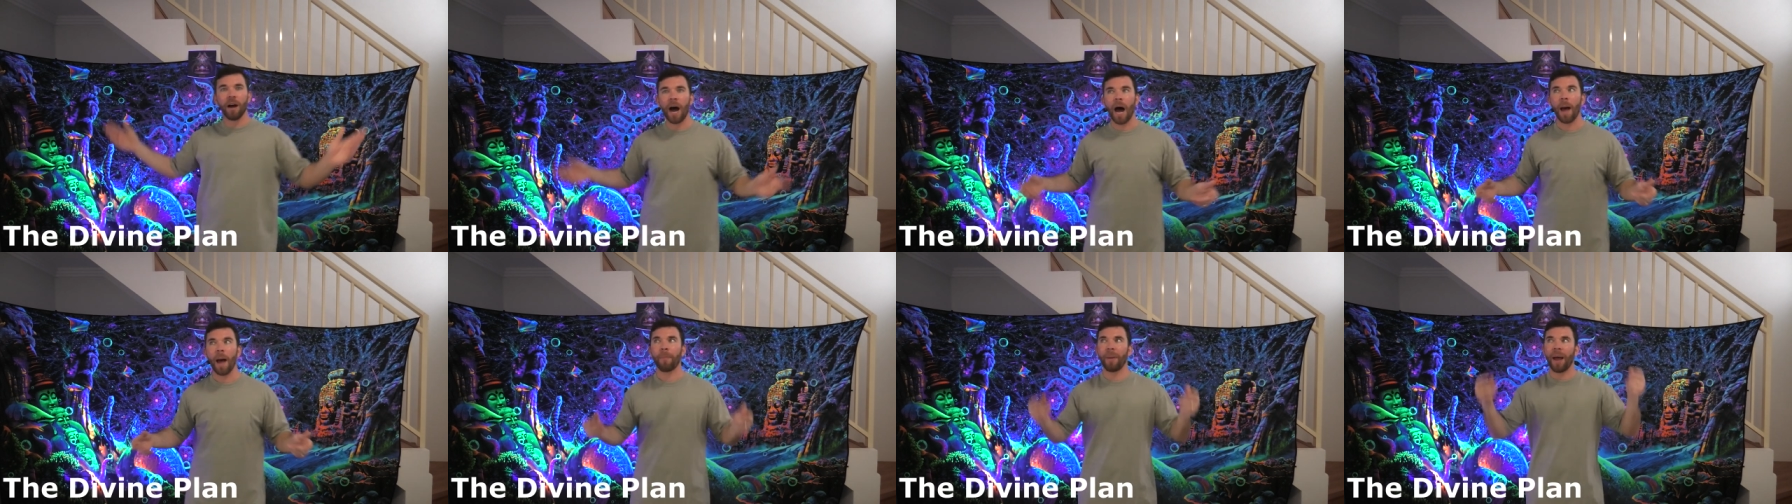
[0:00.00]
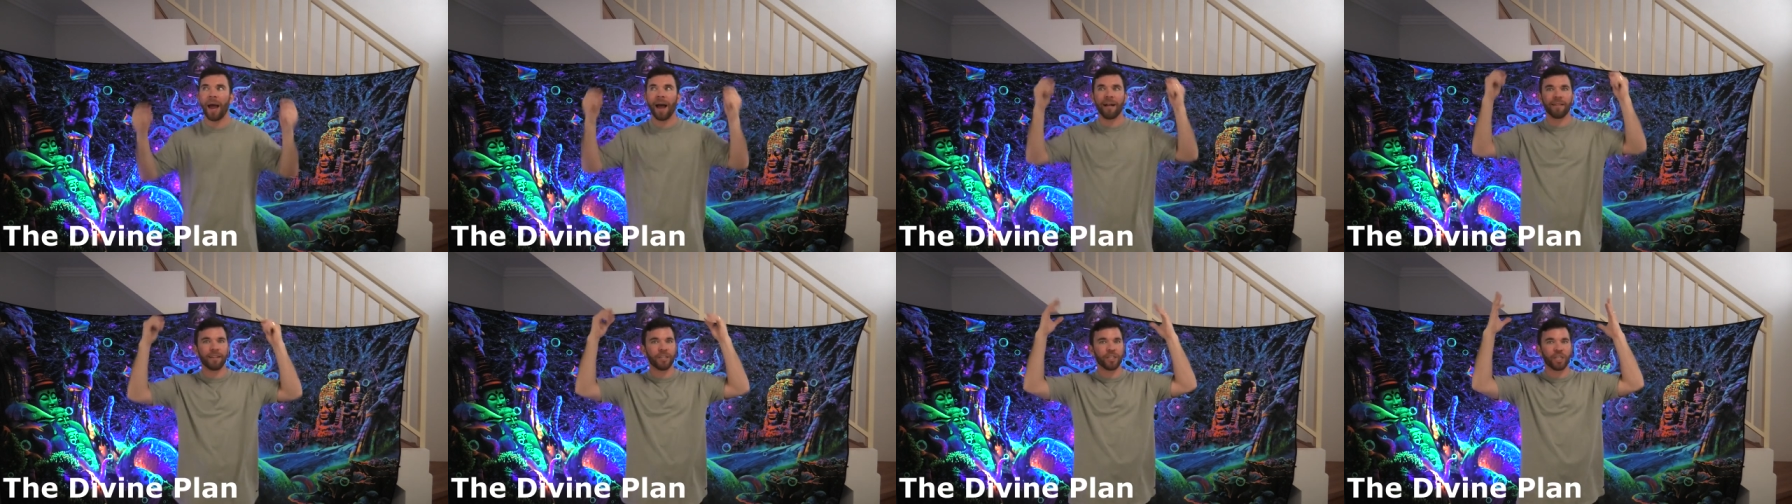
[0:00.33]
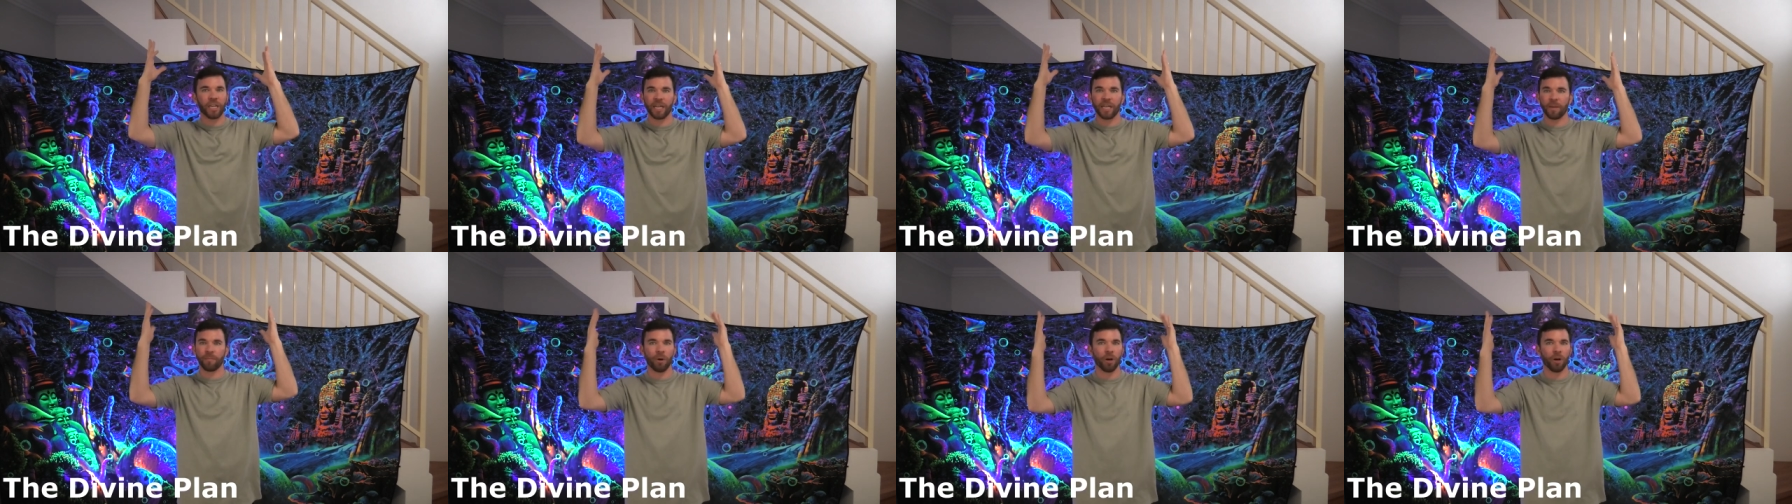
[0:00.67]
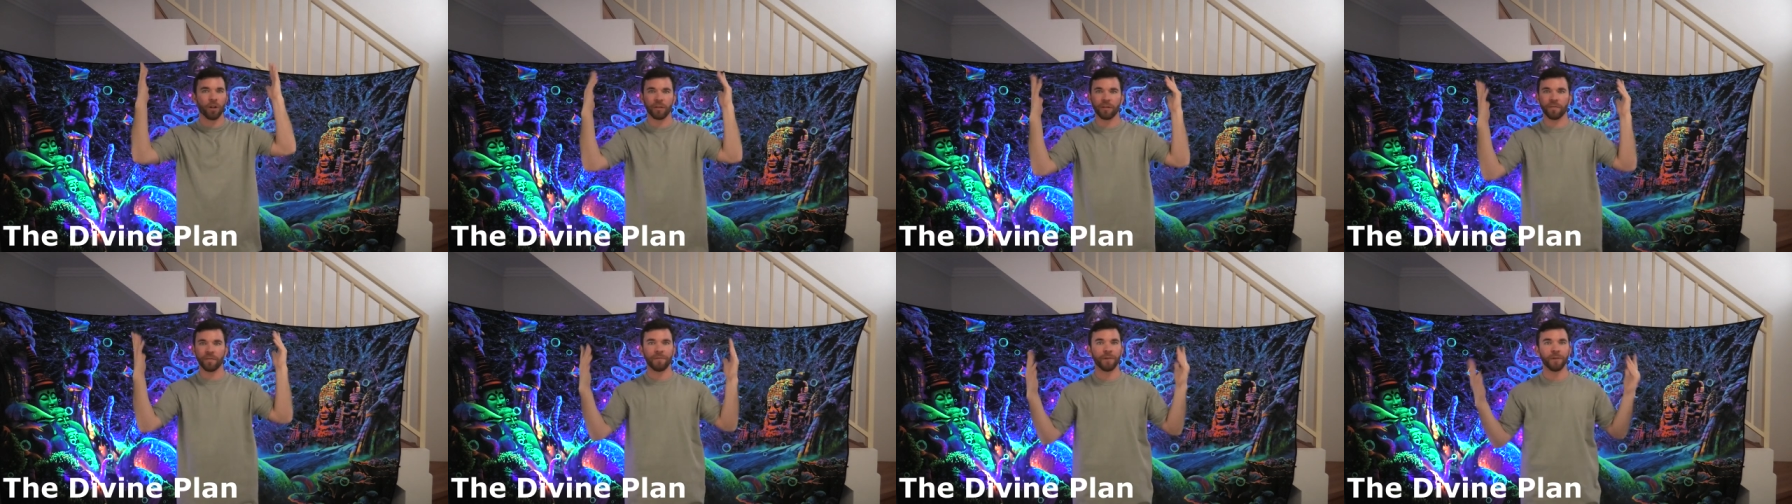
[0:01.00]
Hyperallergenic
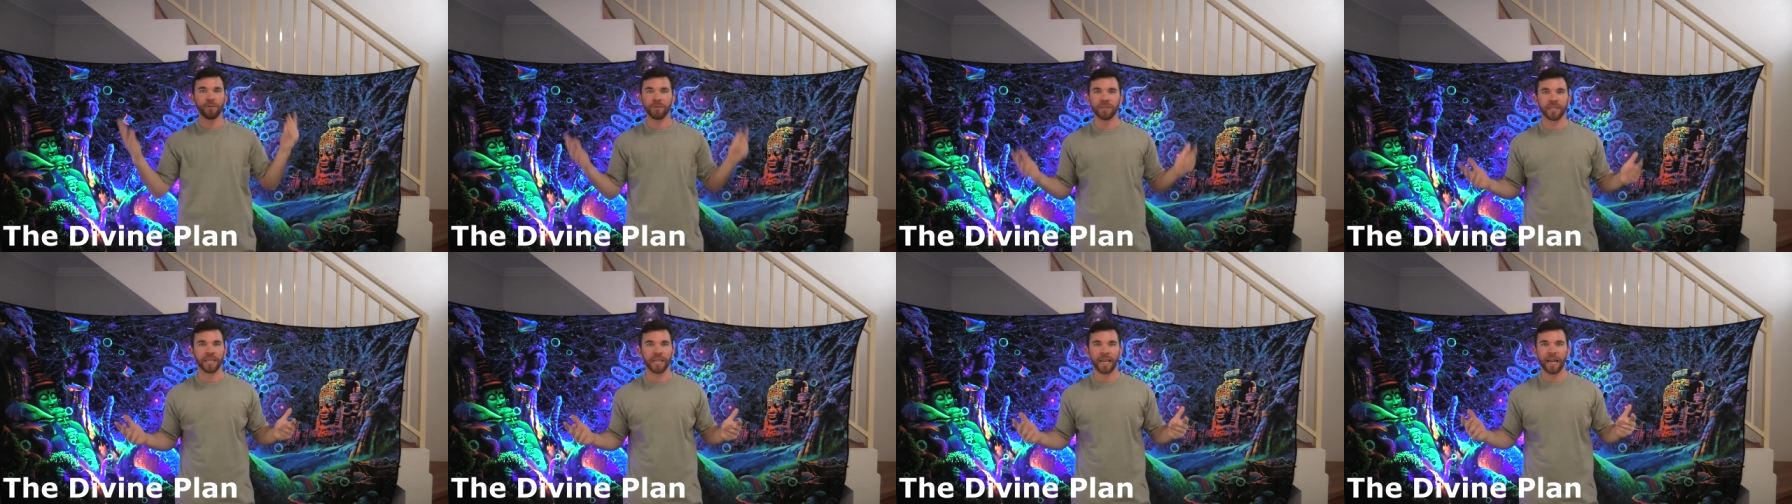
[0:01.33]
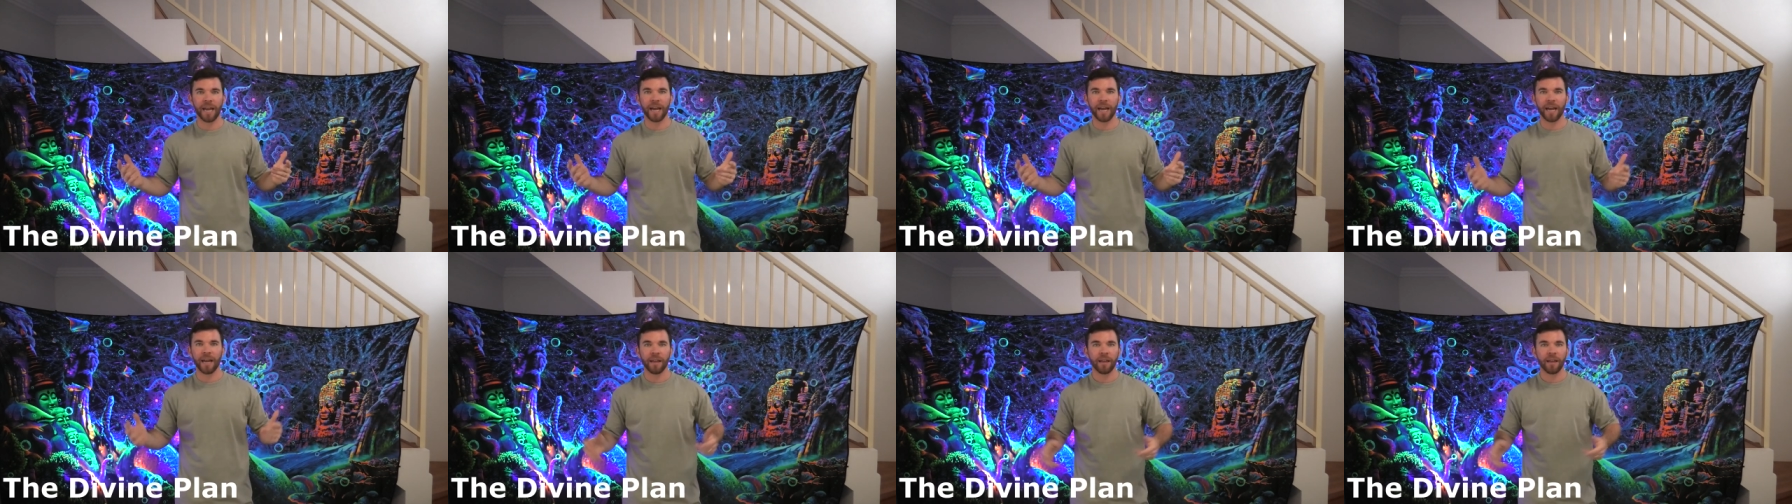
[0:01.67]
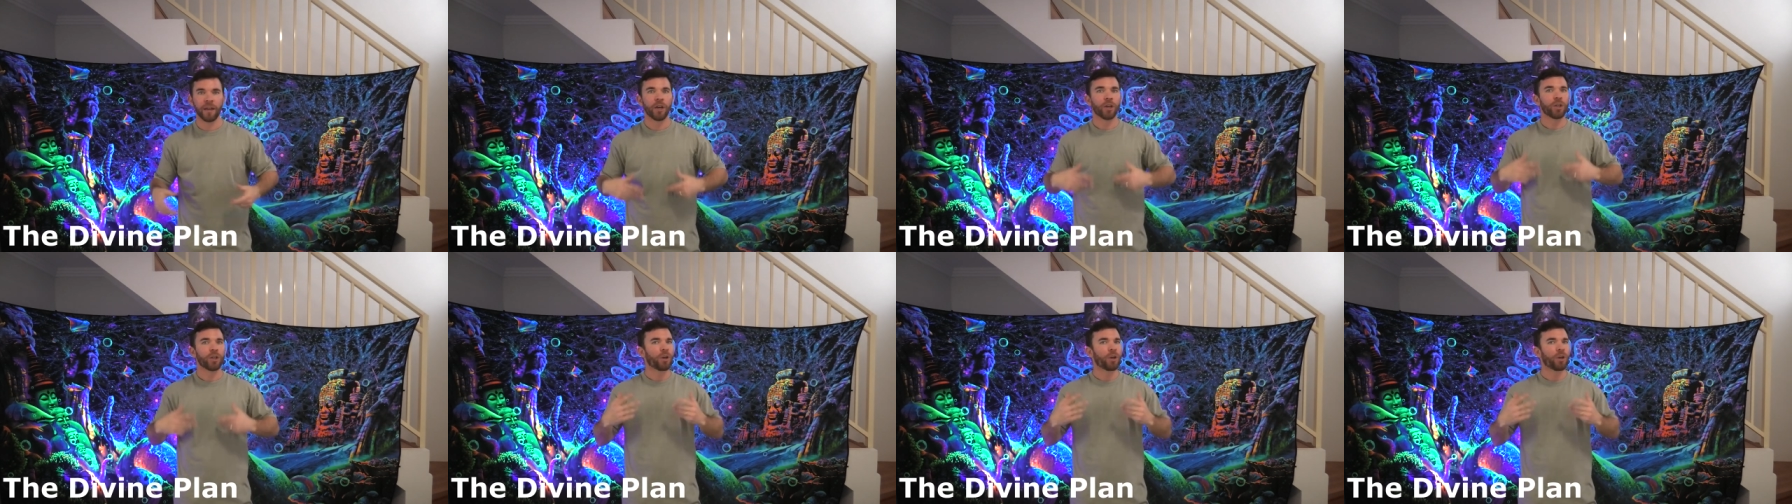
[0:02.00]
pollen fills the air.